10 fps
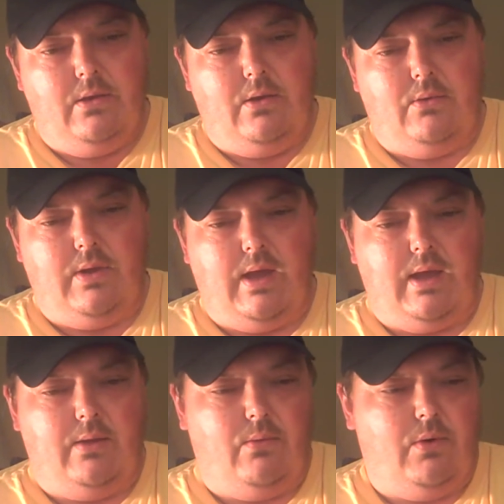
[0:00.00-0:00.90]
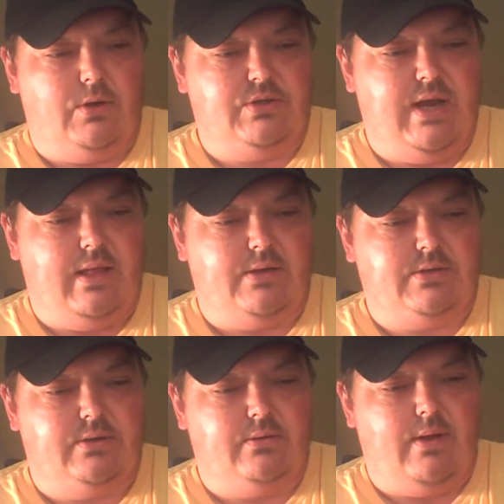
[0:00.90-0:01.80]
okay, were a challenge,
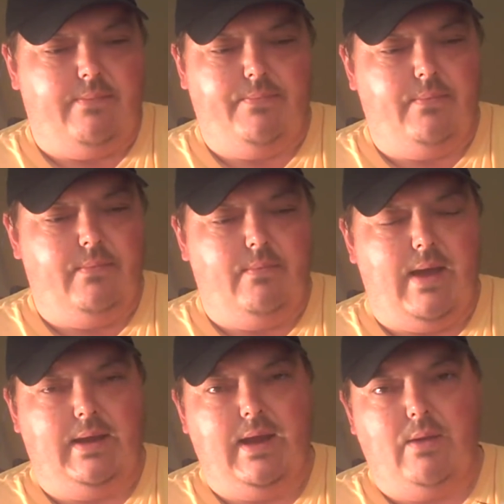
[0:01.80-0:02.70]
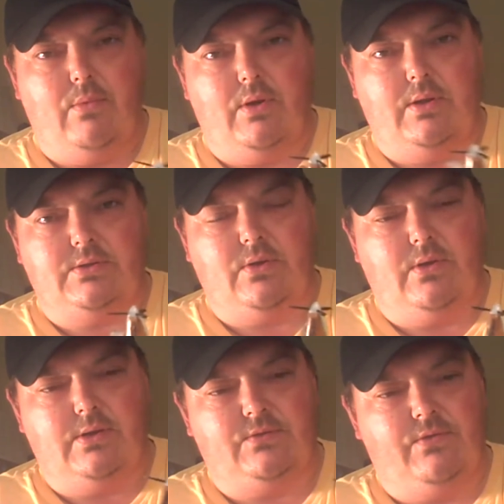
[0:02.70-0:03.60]
and my camera
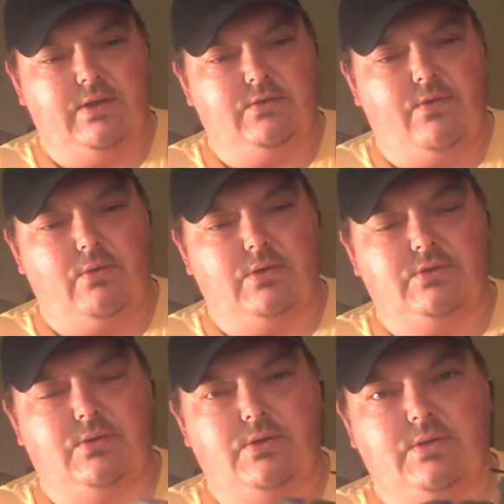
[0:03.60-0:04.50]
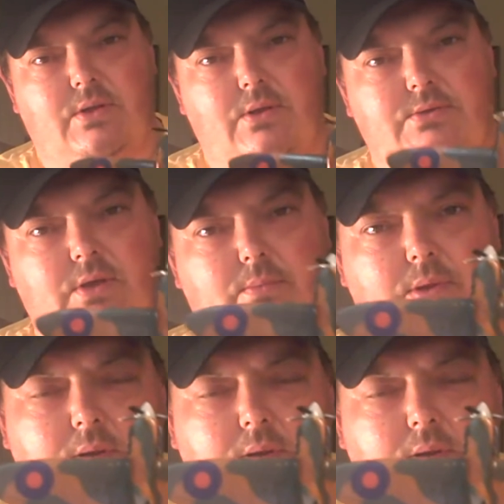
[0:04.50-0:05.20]
is fixed focus, so it does it close up.